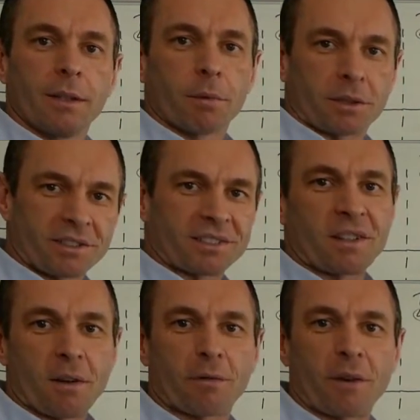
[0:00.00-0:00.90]
But this is
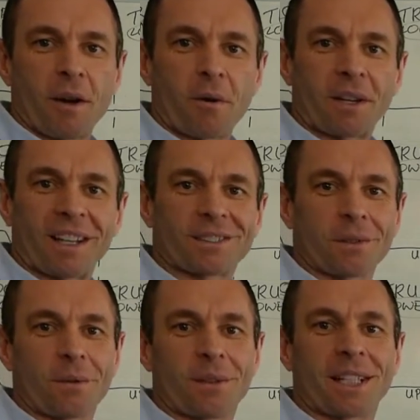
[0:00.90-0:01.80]
enough for now, okay?
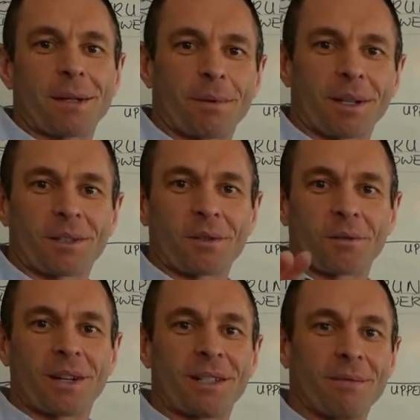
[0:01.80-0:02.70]
So we'll keep it into
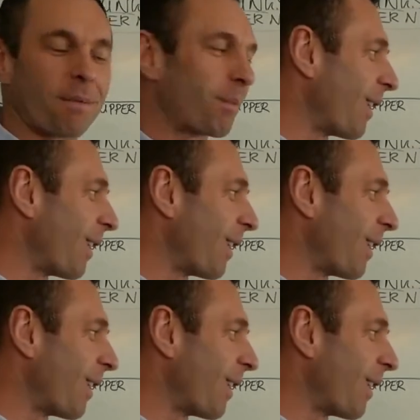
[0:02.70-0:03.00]
20-minute